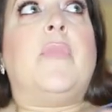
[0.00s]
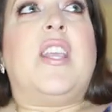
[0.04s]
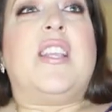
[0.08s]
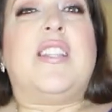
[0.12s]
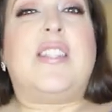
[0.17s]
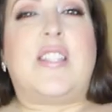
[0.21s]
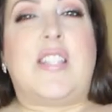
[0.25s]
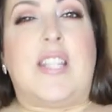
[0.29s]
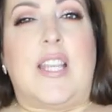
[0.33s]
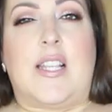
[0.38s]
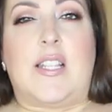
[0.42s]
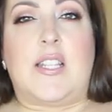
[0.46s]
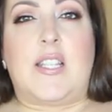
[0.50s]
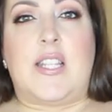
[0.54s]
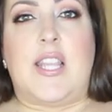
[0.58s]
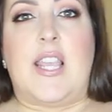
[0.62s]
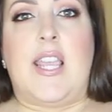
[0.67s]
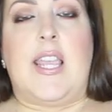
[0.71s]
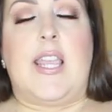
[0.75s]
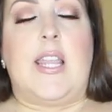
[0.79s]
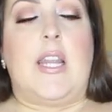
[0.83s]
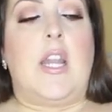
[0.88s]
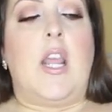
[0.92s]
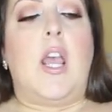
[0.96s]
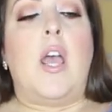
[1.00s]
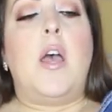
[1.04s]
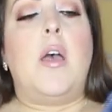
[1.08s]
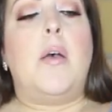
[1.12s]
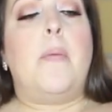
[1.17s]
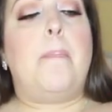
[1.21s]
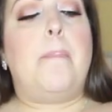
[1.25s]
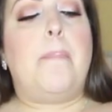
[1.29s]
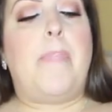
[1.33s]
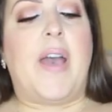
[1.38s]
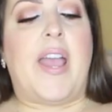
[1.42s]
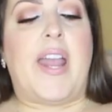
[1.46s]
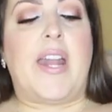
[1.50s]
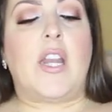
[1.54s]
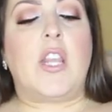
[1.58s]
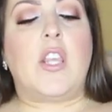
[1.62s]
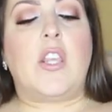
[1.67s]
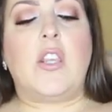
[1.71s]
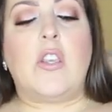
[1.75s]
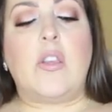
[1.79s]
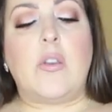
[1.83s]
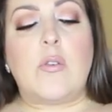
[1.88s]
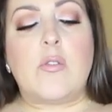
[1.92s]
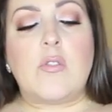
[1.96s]
16,
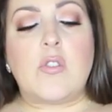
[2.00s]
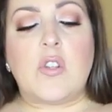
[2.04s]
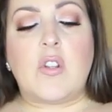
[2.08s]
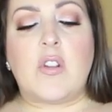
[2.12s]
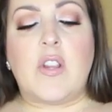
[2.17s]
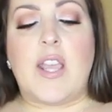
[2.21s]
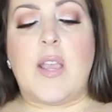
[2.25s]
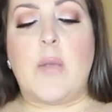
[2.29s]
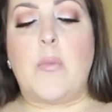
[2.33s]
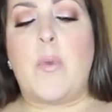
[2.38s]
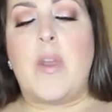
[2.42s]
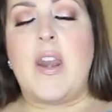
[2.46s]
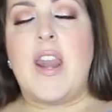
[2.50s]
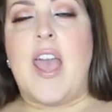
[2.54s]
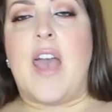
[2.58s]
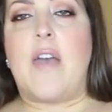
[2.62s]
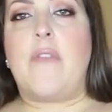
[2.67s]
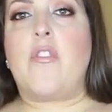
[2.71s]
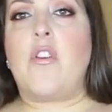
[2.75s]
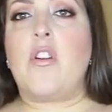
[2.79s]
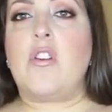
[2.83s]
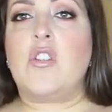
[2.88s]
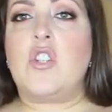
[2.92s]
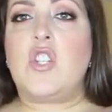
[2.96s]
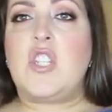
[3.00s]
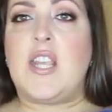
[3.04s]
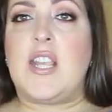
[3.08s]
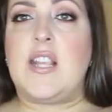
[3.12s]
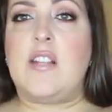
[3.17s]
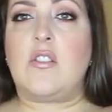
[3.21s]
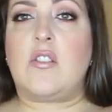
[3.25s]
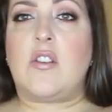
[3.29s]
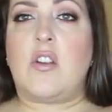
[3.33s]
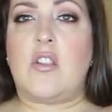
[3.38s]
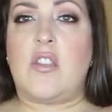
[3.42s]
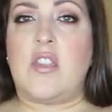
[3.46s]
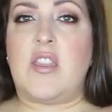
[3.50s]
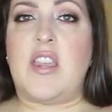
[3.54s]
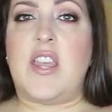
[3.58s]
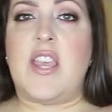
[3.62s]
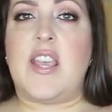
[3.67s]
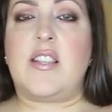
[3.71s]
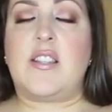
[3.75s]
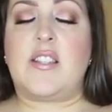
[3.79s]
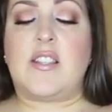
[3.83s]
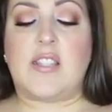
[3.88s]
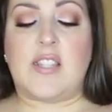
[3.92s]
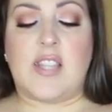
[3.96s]
but usually whenever jeans are
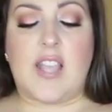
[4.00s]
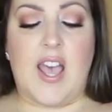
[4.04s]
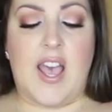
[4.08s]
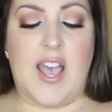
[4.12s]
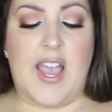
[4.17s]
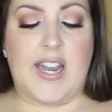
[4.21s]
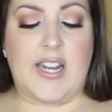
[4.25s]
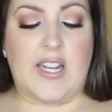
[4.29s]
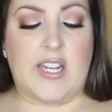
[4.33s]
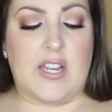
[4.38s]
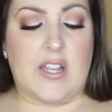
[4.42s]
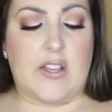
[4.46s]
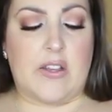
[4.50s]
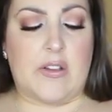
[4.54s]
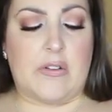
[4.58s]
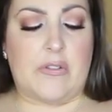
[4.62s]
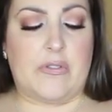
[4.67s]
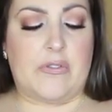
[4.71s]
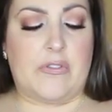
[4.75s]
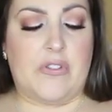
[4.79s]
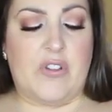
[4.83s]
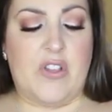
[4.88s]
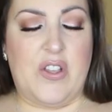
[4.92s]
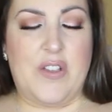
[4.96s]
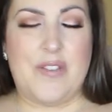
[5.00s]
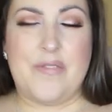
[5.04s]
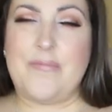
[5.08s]
this kind of,